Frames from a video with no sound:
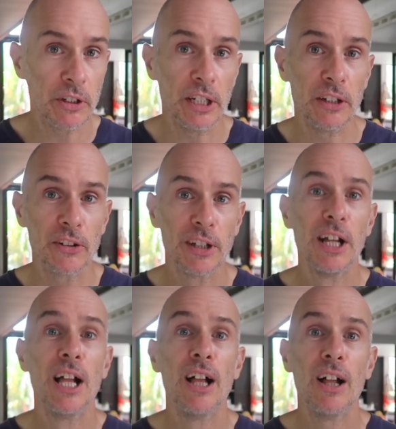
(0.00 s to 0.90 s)
she is,
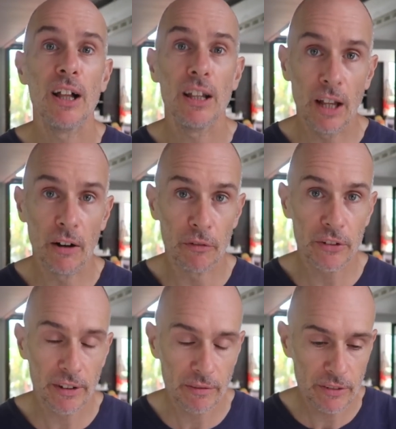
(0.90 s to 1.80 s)
loves.